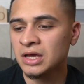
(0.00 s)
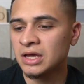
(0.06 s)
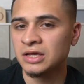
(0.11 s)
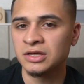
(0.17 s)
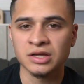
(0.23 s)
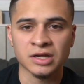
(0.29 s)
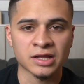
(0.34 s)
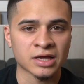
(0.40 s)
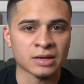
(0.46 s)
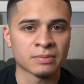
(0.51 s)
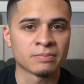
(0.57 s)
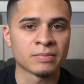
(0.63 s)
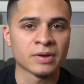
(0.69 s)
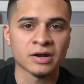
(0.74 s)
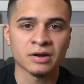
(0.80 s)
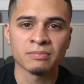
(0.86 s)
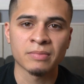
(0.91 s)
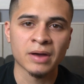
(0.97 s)
You're gonna get
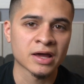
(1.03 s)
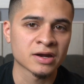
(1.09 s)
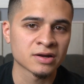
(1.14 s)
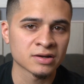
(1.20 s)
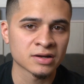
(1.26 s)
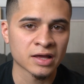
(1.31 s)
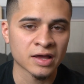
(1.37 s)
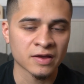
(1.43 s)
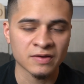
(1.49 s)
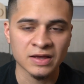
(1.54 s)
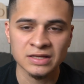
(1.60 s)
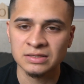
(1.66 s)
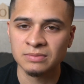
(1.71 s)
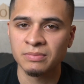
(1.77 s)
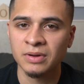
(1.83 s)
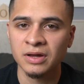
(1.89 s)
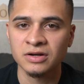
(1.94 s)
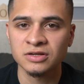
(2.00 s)
better battery life, has a
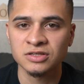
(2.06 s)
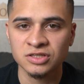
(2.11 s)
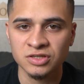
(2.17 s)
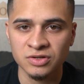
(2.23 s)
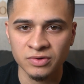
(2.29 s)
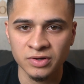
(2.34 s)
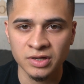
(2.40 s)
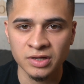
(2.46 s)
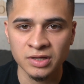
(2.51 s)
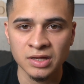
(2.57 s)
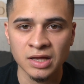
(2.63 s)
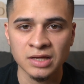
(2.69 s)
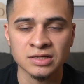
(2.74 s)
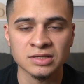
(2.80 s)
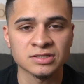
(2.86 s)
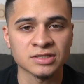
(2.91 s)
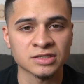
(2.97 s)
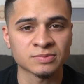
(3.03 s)
better screen,
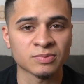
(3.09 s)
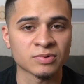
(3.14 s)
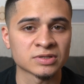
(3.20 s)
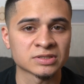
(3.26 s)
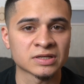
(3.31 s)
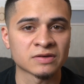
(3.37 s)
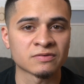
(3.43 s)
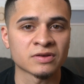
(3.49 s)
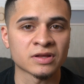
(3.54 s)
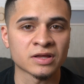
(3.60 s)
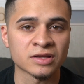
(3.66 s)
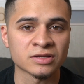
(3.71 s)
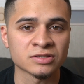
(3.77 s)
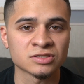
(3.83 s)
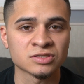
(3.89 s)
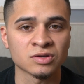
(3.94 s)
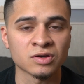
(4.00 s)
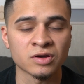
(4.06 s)
has a 6.7
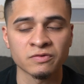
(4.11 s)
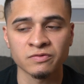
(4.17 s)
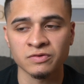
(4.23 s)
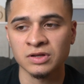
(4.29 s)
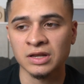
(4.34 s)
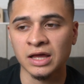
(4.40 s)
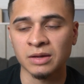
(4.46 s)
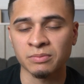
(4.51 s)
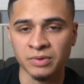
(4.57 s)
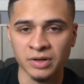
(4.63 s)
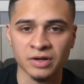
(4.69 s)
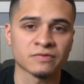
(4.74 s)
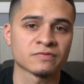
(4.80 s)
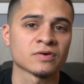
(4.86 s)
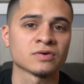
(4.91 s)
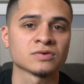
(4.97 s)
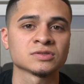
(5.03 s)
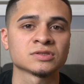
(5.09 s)
inch. So if you like bigger
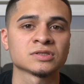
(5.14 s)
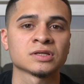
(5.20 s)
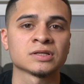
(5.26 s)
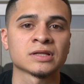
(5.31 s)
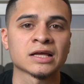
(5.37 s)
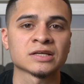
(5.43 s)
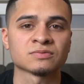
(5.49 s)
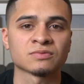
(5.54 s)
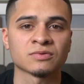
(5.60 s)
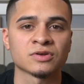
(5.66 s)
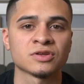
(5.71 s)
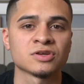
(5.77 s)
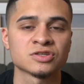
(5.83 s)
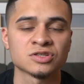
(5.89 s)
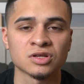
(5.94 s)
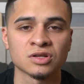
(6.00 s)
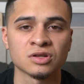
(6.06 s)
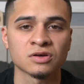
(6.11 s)
phones, then that's one you
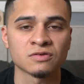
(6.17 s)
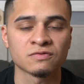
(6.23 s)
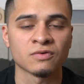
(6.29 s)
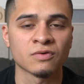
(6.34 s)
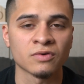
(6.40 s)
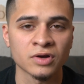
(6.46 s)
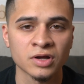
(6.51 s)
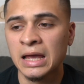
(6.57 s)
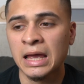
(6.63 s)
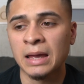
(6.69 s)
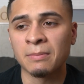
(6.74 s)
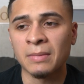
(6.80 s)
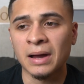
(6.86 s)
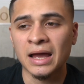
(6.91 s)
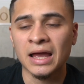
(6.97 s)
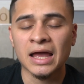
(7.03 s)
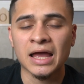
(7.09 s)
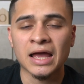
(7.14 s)
should look for. It
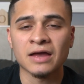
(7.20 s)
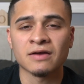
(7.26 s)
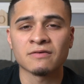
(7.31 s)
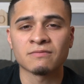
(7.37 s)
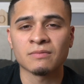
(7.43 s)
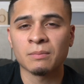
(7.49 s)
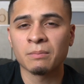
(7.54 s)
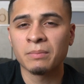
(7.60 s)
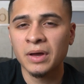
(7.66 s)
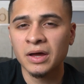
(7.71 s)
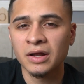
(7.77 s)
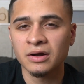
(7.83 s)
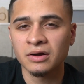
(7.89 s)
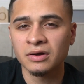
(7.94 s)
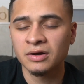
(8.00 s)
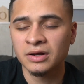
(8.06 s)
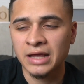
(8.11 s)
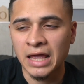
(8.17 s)
might have
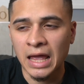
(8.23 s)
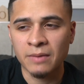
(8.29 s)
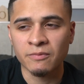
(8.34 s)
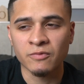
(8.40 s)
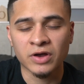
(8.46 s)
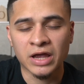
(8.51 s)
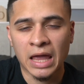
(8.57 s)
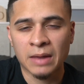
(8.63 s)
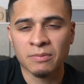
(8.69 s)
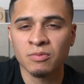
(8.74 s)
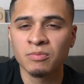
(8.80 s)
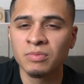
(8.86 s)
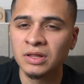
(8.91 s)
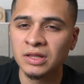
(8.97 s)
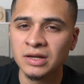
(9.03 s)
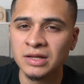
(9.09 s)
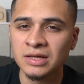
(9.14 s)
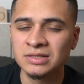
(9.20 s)
better camera
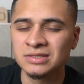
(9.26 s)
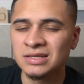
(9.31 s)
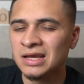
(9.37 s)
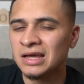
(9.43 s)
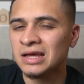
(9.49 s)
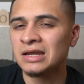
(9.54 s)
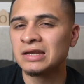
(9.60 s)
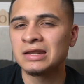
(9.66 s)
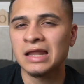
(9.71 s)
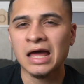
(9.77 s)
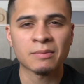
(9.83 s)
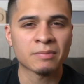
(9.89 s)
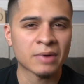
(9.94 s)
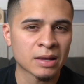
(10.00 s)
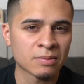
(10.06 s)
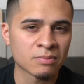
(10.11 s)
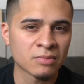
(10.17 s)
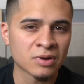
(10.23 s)
capabilities, not
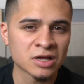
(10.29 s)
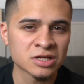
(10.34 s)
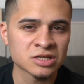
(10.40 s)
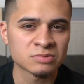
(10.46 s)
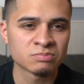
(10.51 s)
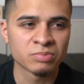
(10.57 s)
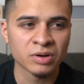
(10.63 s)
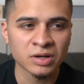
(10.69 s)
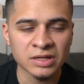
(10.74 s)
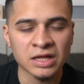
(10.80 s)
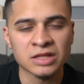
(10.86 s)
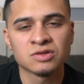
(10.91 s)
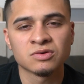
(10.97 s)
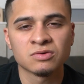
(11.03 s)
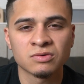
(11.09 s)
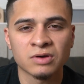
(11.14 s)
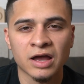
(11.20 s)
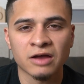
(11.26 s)
by much, but they
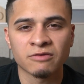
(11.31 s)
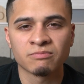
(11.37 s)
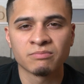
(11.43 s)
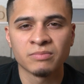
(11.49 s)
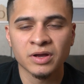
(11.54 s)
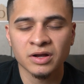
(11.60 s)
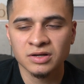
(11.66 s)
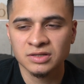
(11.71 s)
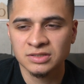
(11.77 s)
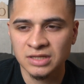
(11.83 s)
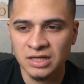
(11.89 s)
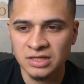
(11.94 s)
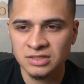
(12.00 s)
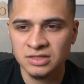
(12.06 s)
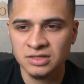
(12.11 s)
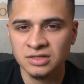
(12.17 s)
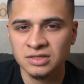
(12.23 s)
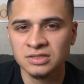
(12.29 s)
do have bigger
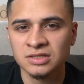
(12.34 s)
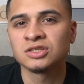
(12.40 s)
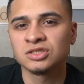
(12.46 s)
sensors.